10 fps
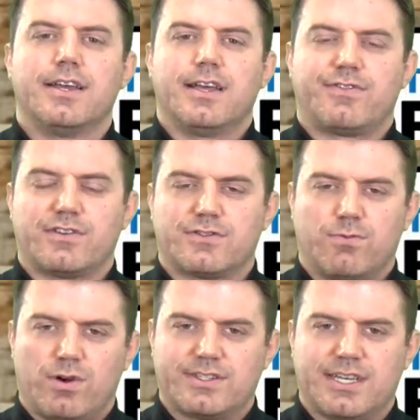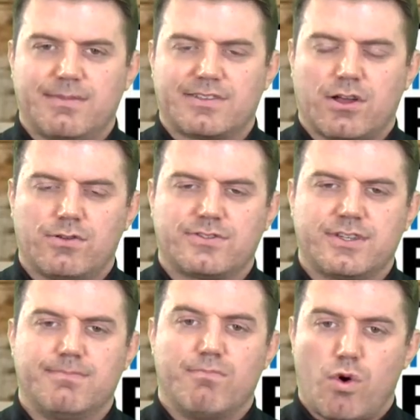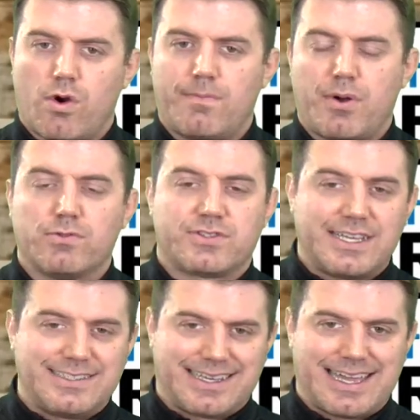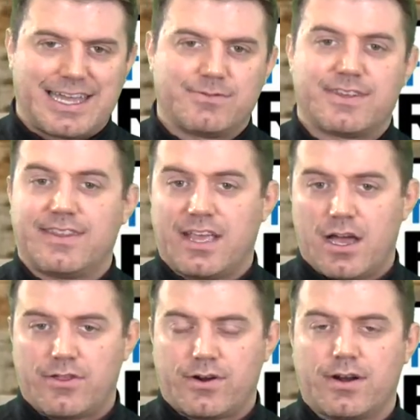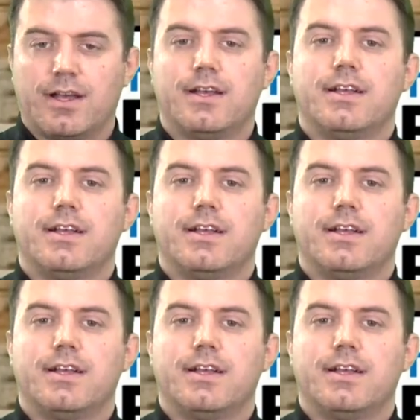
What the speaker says: If there's one team that's hosted more postseason games than the other,